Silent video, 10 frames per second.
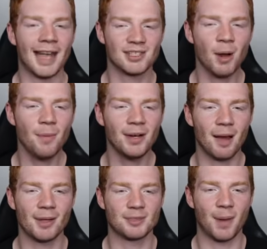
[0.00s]
I'm opening
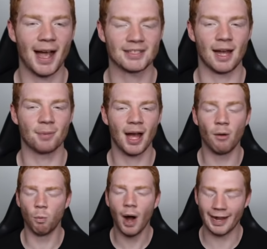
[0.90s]
up these packs, I'm
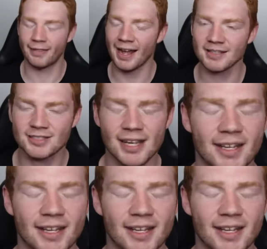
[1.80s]
cut. What? That just said